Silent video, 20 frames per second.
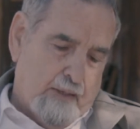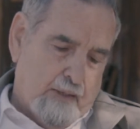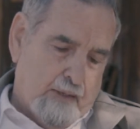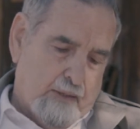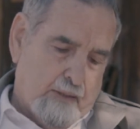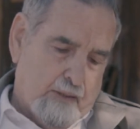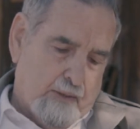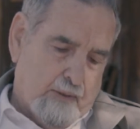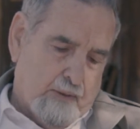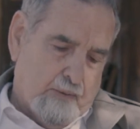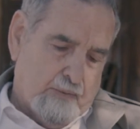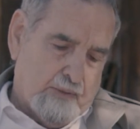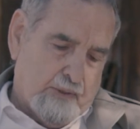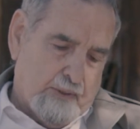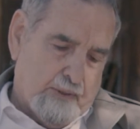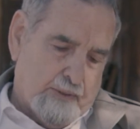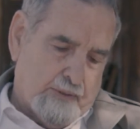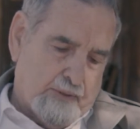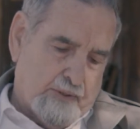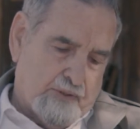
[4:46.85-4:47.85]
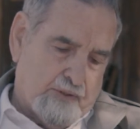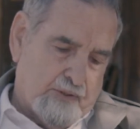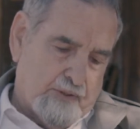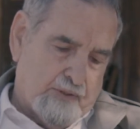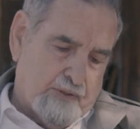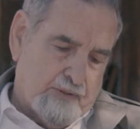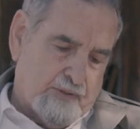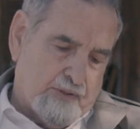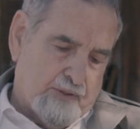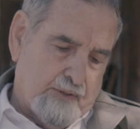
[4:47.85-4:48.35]
You know,
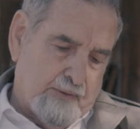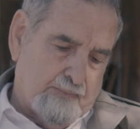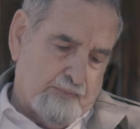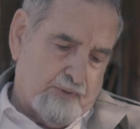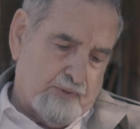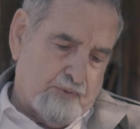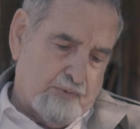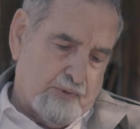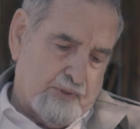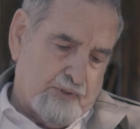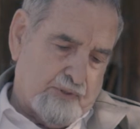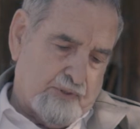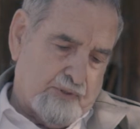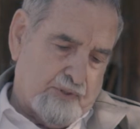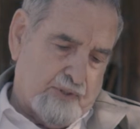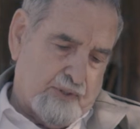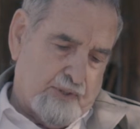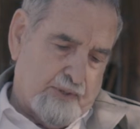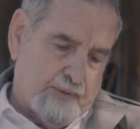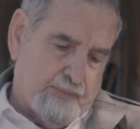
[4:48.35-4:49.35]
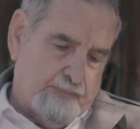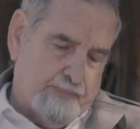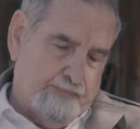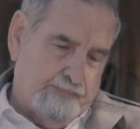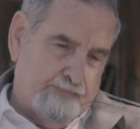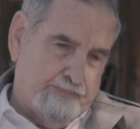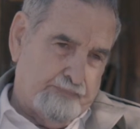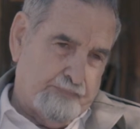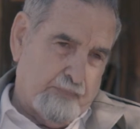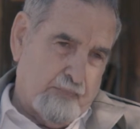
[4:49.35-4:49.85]
Sims was
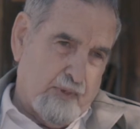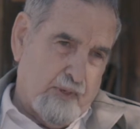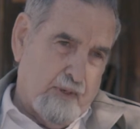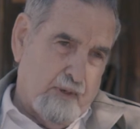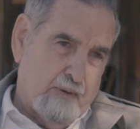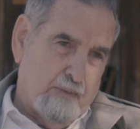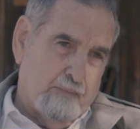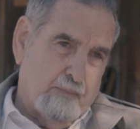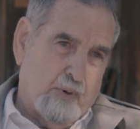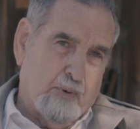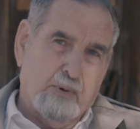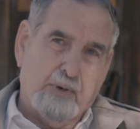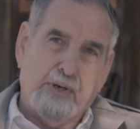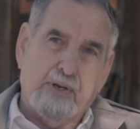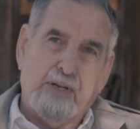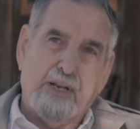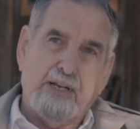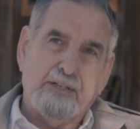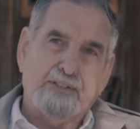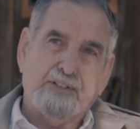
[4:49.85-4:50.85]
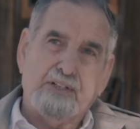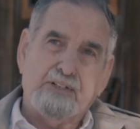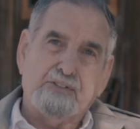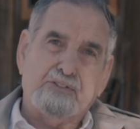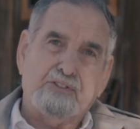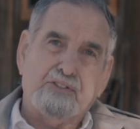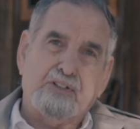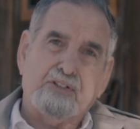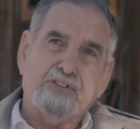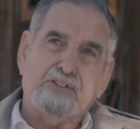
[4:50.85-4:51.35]
born in
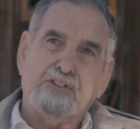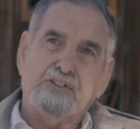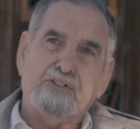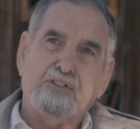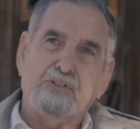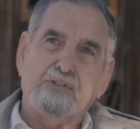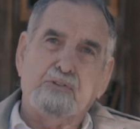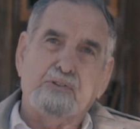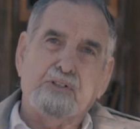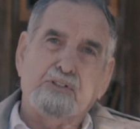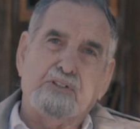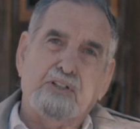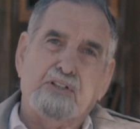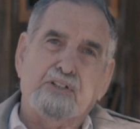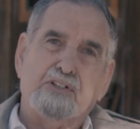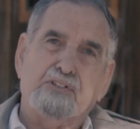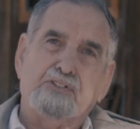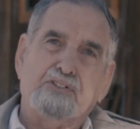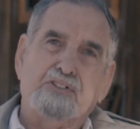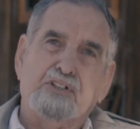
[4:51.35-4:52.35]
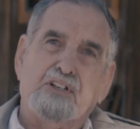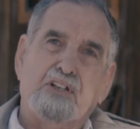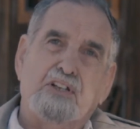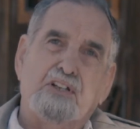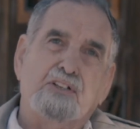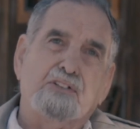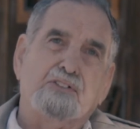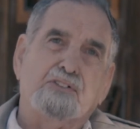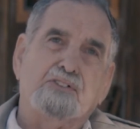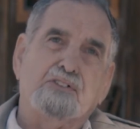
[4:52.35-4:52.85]
1862 in
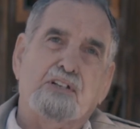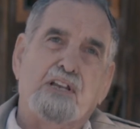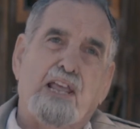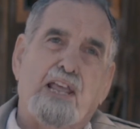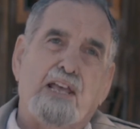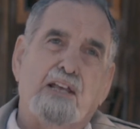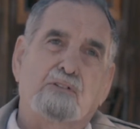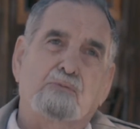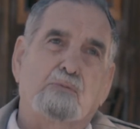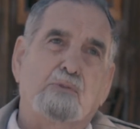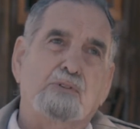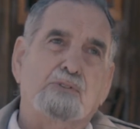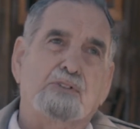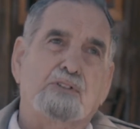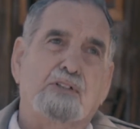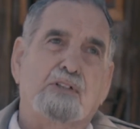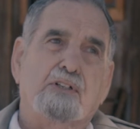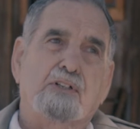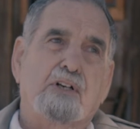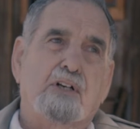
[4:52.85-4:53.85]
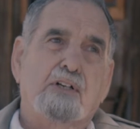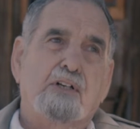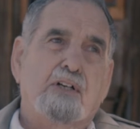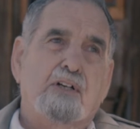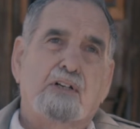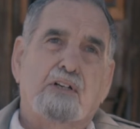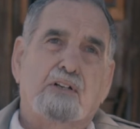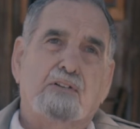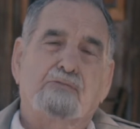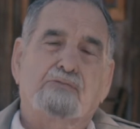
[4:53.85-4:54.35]
Tennessee. His dad was a
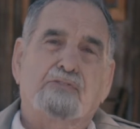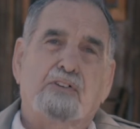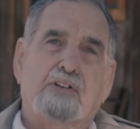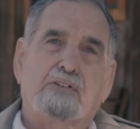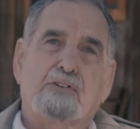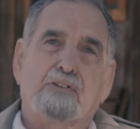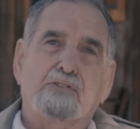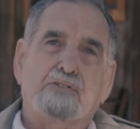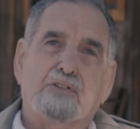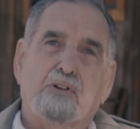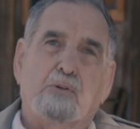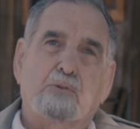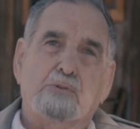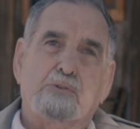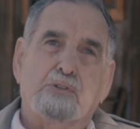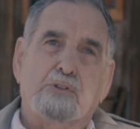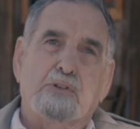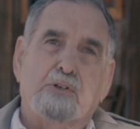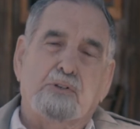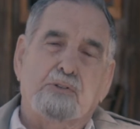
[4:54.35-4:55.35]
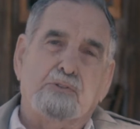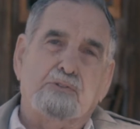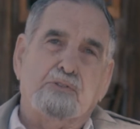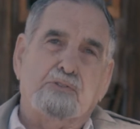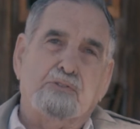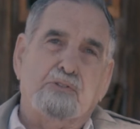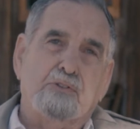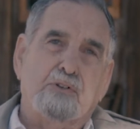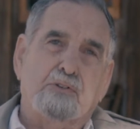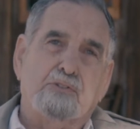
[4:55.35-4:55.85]
Confederate soldier who
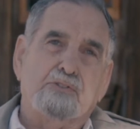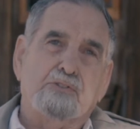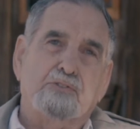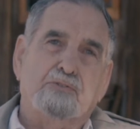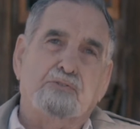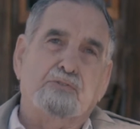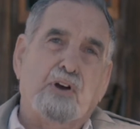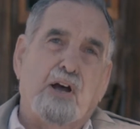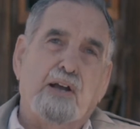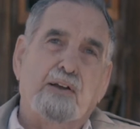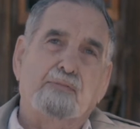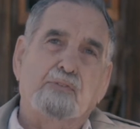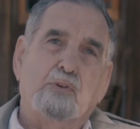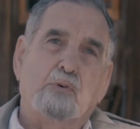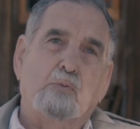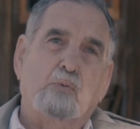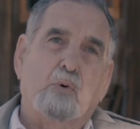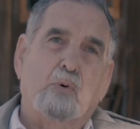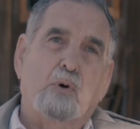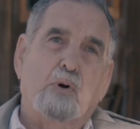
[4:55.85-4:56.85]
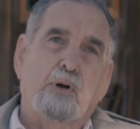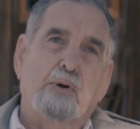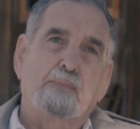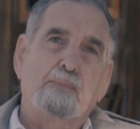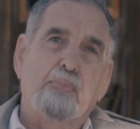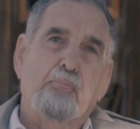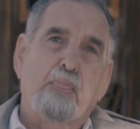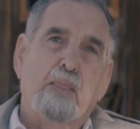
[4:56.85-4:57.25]
survived the war,